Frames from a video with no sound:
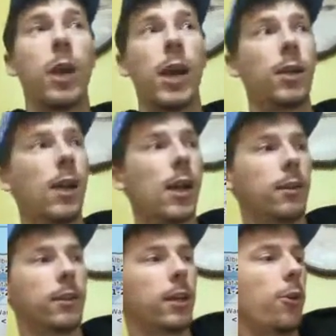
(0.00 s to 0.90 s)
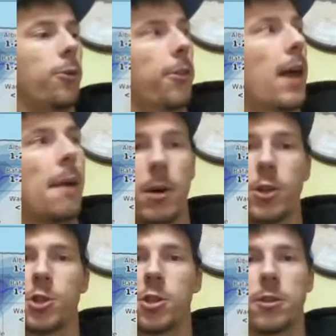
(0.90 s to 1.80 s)
hell, let alone that
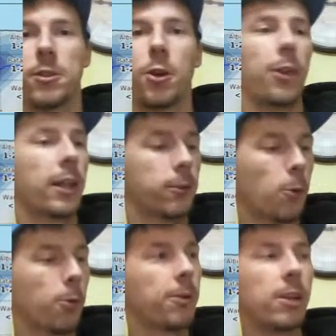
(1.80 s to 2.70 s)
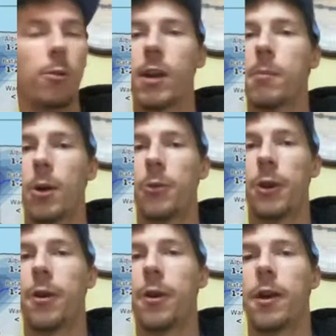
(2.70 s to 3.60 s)
much snow. That's 4 feet right about
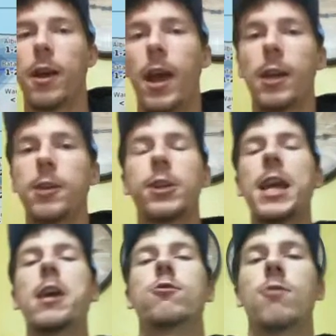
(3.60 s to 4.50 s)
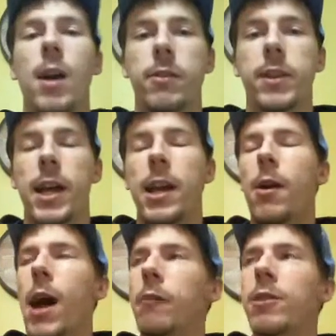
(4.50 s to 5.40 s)
there. You can't drive in that. Now,
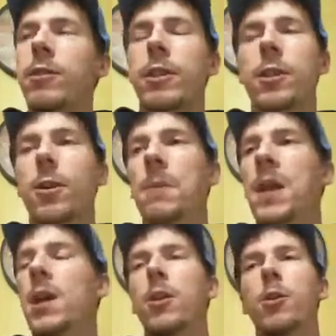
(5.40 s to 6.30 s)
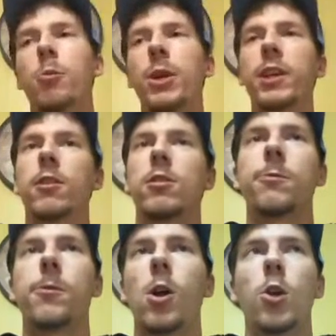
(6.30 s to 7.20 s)
obviously, we get this to
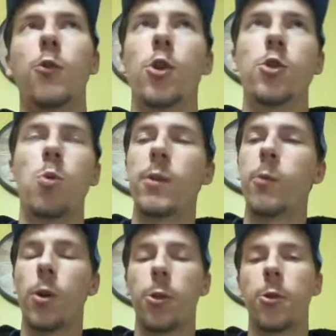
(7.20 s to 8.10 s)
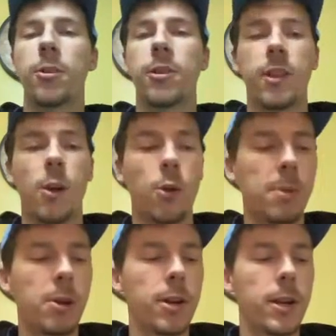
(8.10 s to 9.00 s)
fall over a 24 to 36 hour
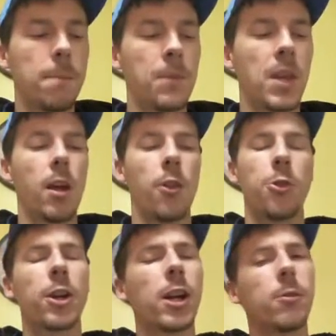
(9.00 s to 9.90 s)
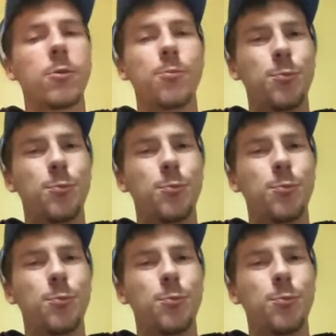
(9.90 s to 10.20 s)
period. They're going to